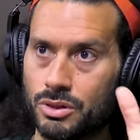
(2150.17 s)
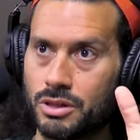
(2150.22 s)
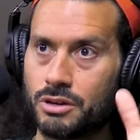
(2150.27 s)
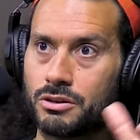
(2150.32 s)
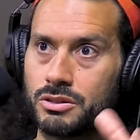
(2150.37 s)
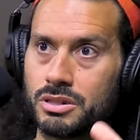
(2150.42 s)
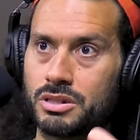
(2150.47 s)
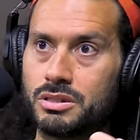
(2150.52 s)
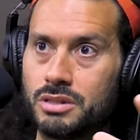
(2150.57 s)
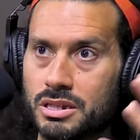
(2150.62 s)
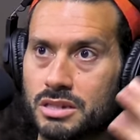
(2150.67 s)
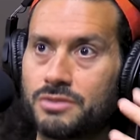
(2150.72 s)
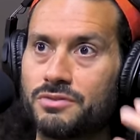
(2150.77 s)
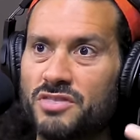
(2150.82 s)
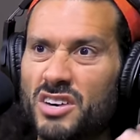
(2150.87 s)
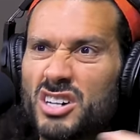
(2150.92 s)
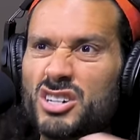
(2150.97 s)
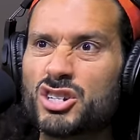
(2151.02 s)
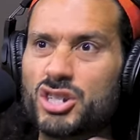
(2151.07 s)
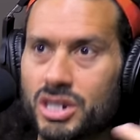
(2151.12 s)
there's
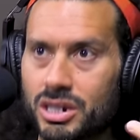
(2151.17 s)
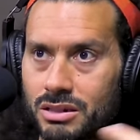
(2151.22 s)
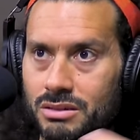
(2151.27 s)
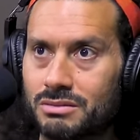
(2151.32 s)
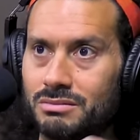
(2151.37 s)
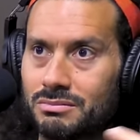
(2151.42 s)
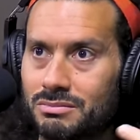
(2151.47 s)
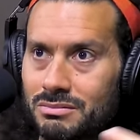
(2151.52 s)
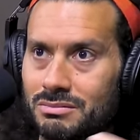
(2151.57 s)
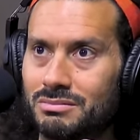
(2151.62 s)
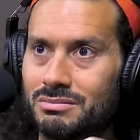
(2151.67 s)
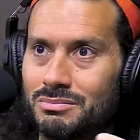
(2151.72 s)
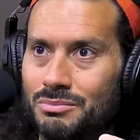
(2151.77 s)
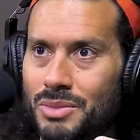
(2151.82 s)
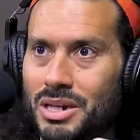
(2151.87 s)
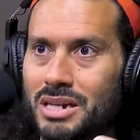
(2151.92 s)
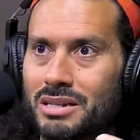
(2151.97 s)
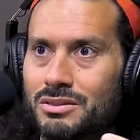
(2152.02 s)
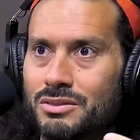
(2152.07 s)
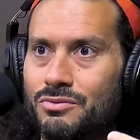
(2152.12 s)
dysfunction
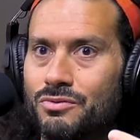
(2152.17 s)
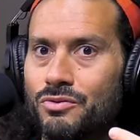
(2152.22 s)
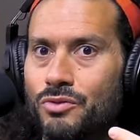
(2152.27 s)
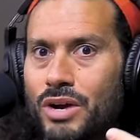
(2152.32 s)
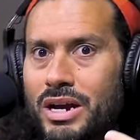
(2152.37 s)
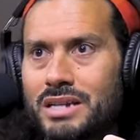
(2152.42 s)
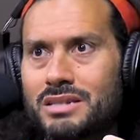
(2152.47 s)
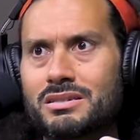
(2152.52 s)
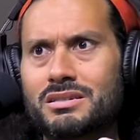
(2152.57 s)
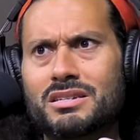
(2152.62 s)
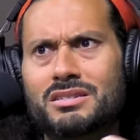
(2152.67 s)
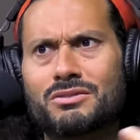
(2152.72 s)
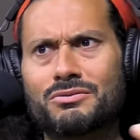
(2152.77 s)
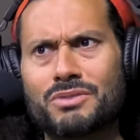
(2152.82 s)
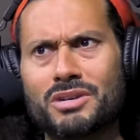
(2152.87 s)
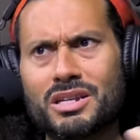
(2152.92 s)
because France doesn't